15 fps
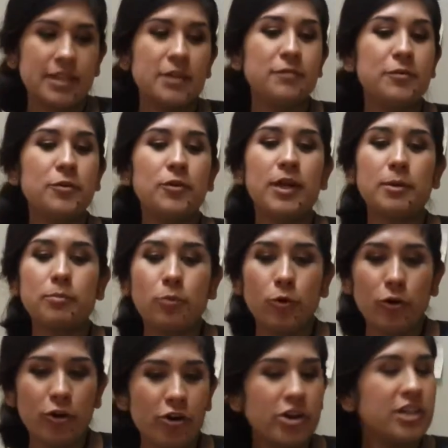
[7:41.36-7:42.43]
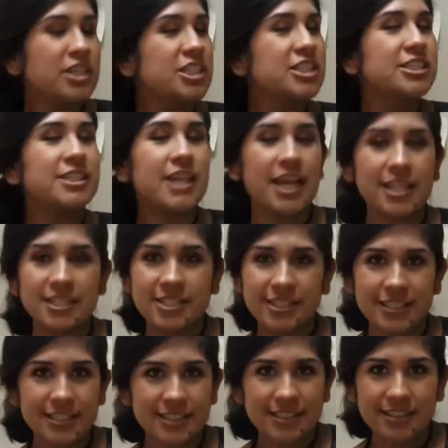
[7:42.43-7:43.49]
If you get bored,
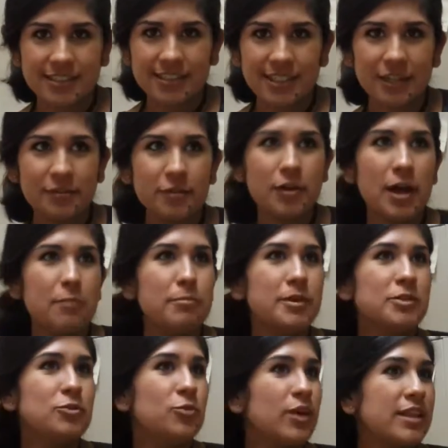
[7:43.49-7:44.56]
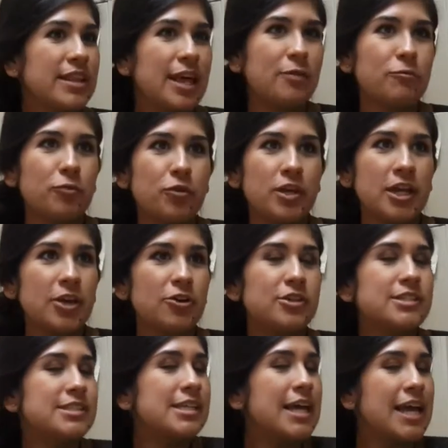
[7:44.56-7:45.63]
change it. If you have been doing that for
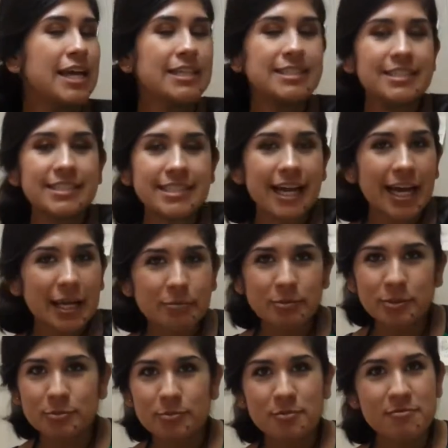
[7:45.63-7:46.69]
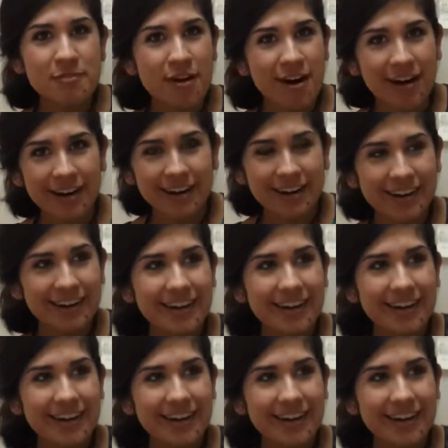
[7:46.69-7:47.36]
years, it's time to move on.